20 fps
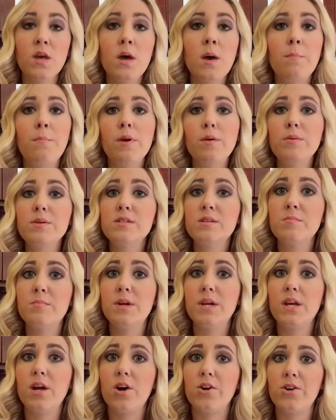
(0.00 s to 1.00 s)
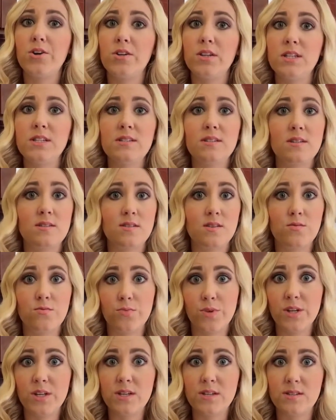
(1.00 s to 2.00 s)
Maybe somebody on your list is in
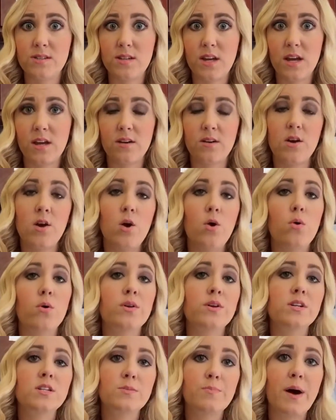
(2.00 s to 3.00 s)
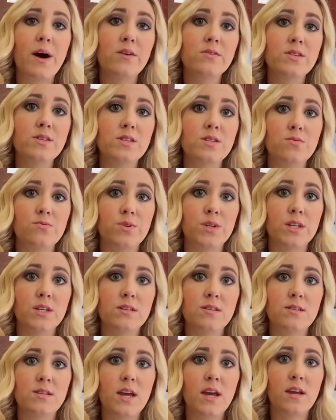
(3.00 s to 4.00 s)
real estate or their spouse is in real
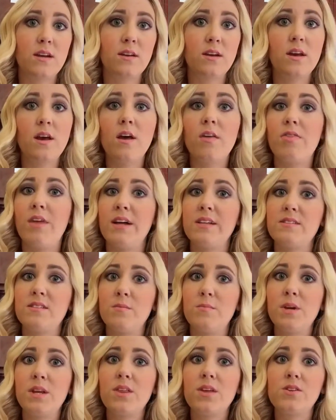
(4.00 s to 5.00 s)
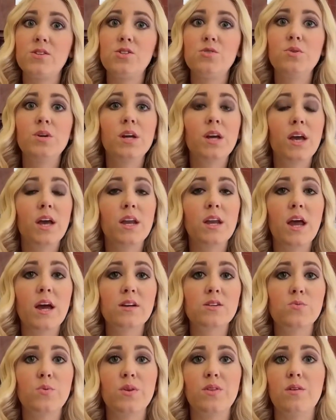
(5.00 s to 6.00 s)
estate. That's somebody that you could
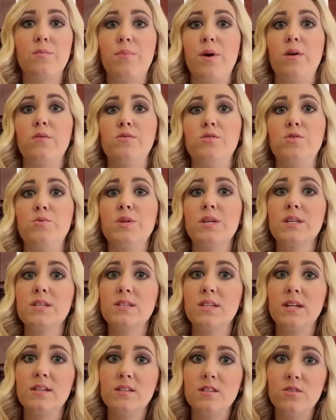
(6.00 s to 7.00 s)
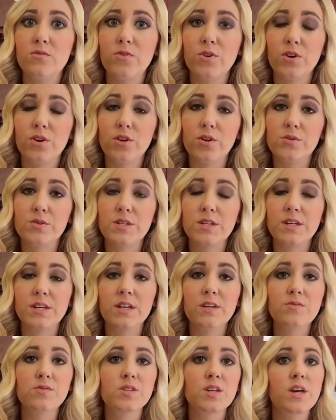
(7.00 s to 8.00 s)
connect with about doing Scentsy for closing
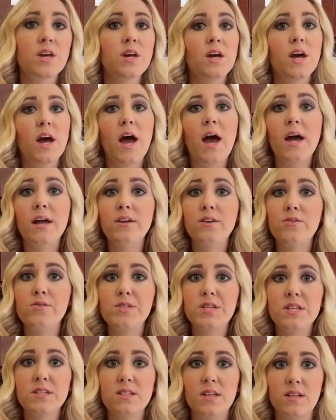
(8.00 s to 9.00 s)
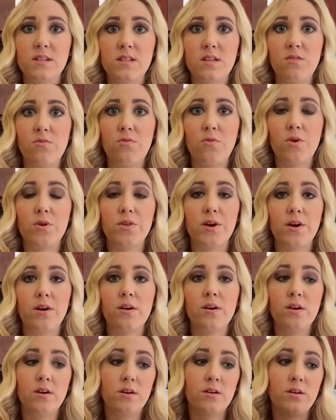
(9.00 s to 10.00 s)
gifts and using Scentsy for
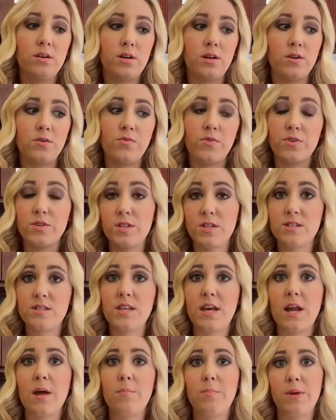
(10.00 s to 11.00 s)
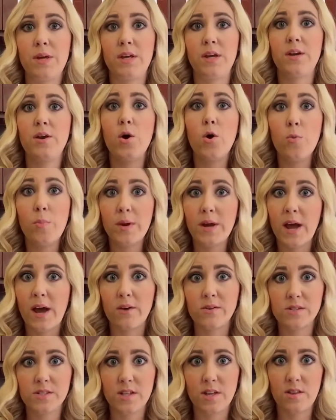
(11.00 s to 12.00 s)
their, to set up in an open
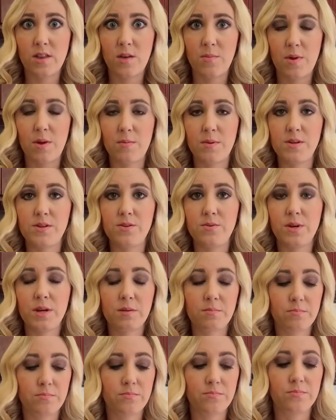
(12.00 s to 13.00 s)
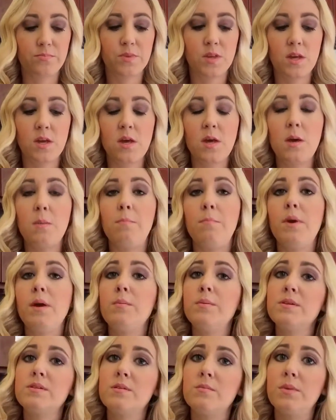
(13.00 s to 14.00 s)
house that they may be doing.
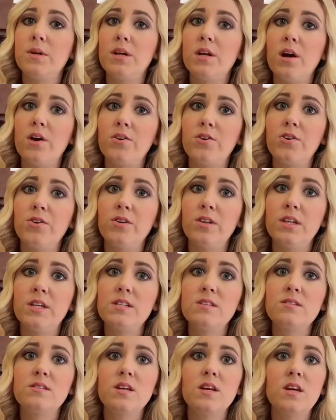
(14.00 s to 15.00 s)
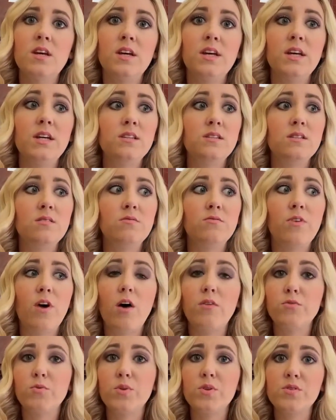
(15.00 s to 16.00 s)
Maybe somebody on your list is
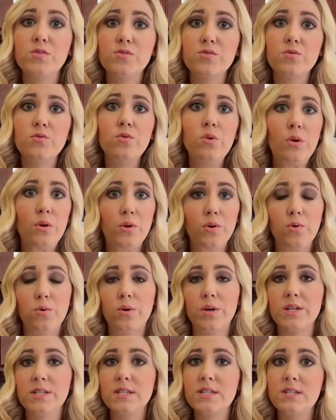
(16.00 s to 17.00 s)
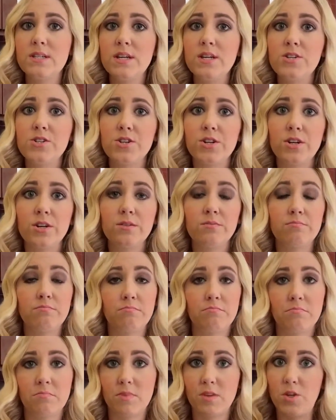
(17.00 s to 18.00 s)
involved with a school or is a teacher.
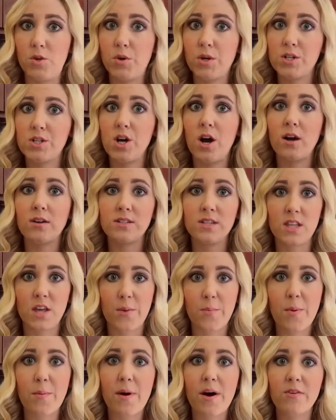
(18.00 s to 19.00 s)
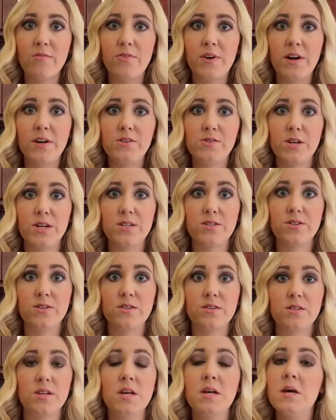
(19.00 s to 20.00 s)
You could talk to them about
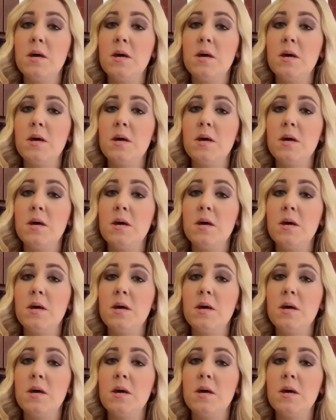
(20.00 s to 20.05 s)
fundraisers.